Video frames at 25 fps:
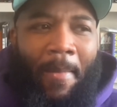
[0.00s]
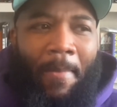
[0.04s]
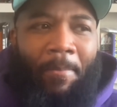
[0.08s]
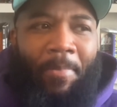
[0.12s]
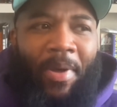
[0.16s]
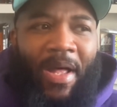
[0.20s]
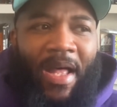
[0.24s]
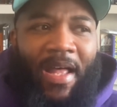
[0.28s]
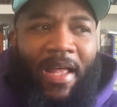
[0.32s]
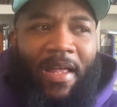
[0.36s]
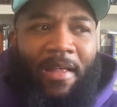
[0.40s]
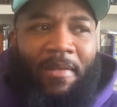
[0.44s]

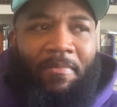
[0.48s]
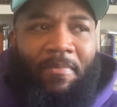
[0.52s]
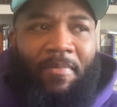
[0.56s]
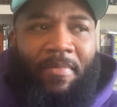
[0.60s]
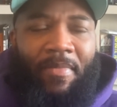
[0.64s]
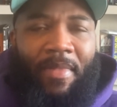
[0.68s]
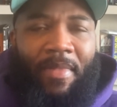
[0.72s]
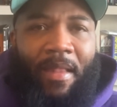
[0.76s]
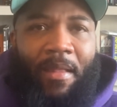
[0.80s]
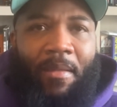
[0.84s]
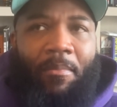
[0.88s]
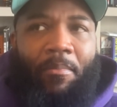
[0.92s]
But
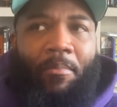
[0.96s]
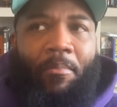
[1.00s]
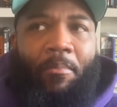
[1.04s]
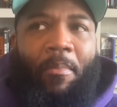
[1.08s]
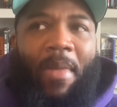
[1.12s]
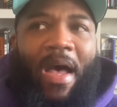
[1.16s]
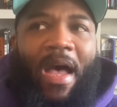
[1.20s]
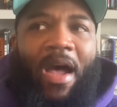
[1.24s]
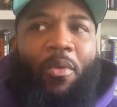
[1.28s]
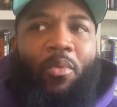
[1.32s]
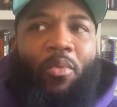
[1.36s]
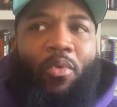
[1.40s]

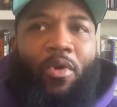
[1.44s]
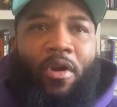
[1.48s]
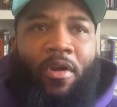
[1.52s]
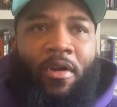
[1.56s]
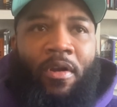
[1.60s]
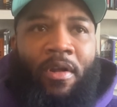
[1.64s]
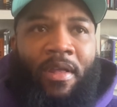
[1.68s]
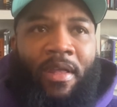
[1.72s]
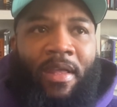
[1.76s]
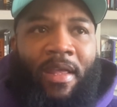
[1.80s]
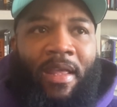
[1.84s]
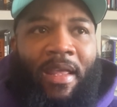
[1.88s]
my
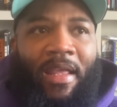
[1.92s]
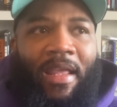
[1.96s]
work